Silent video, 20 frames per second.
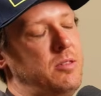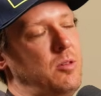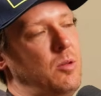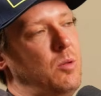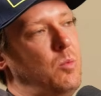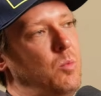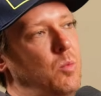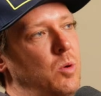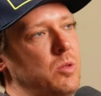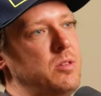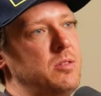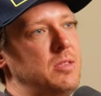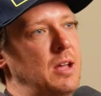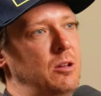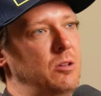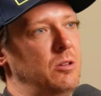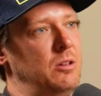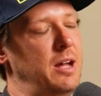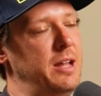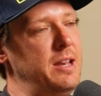So what does that
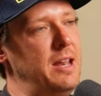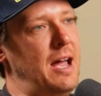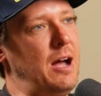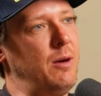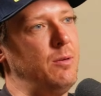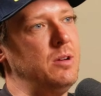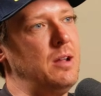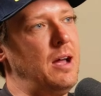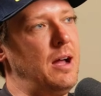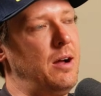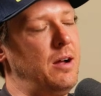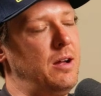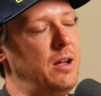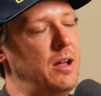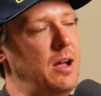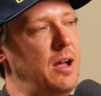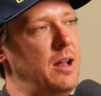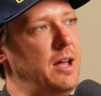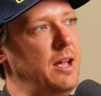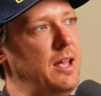look like now?
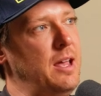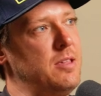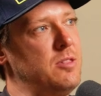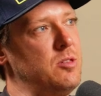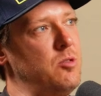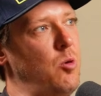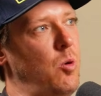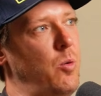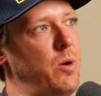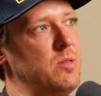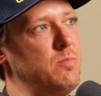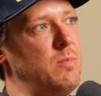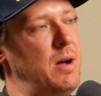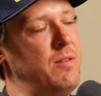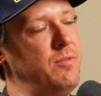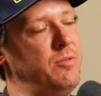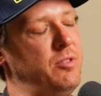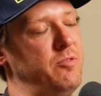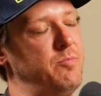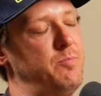And I guess you're always
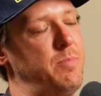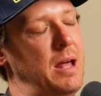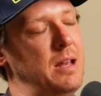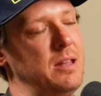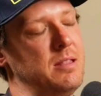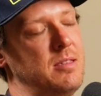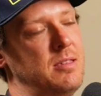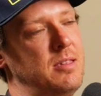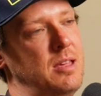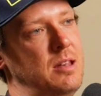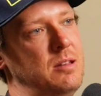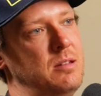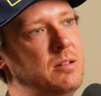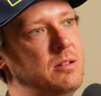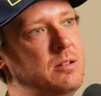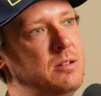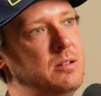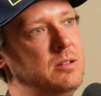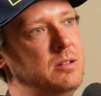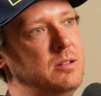mindful of balancing
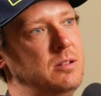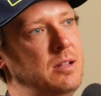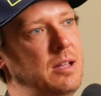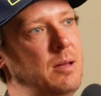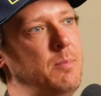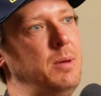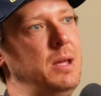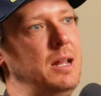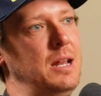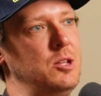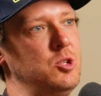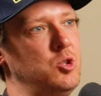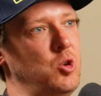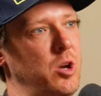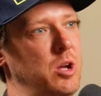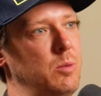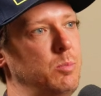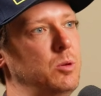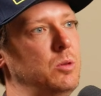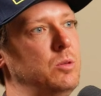it being
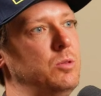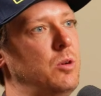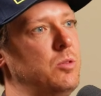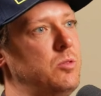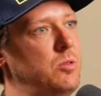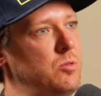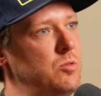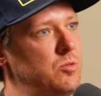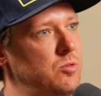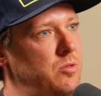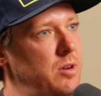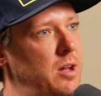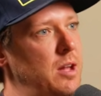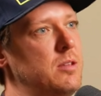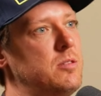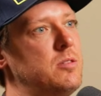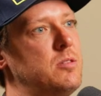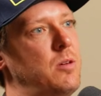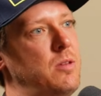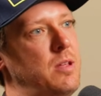enjoyable, not too
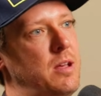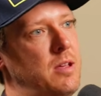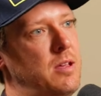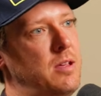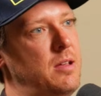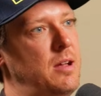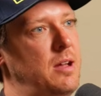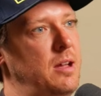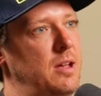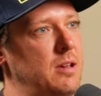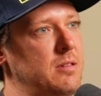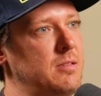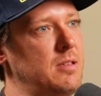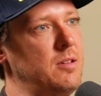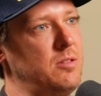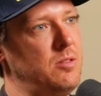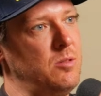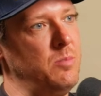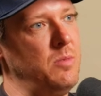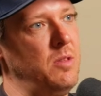strict. So I guess
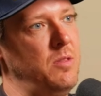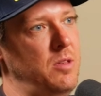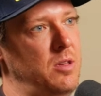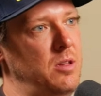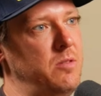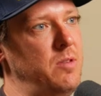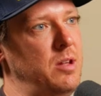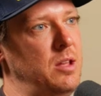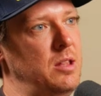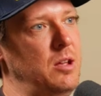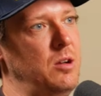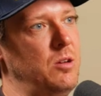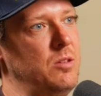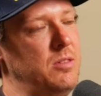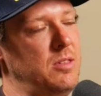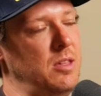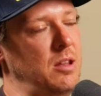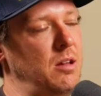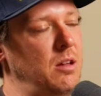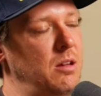that's something that you really
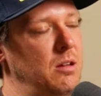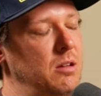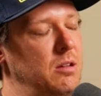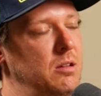consider.